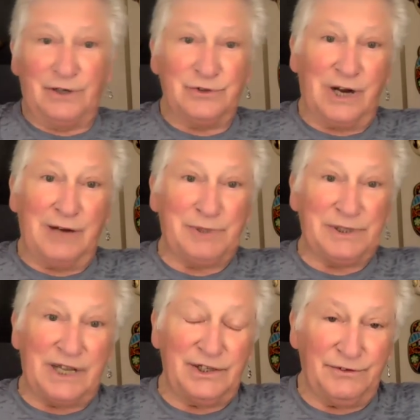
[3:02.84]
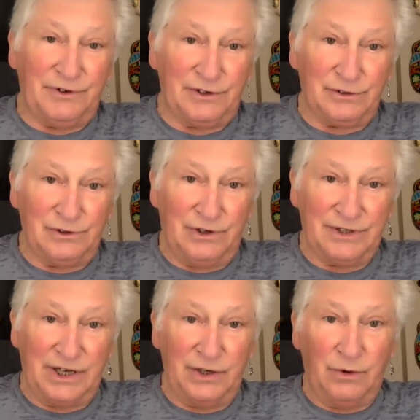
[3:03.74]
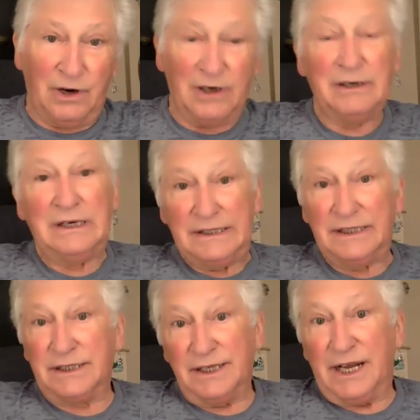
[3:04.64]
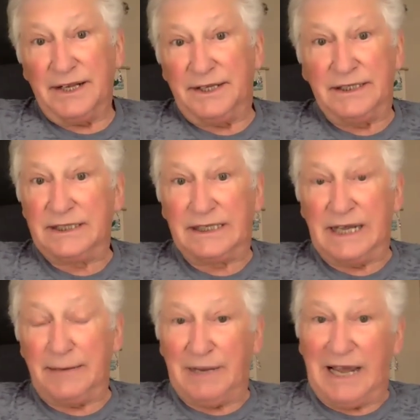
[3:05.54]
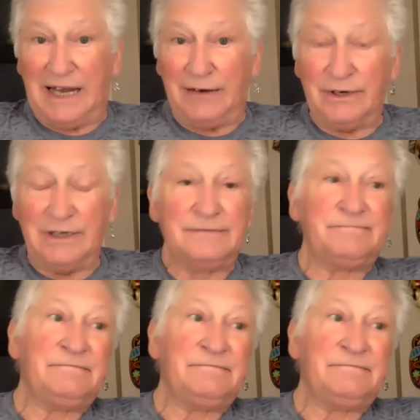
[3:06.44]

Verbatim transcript: Don't try to pretend you're further along than you are. There's a lot of things that get me angry.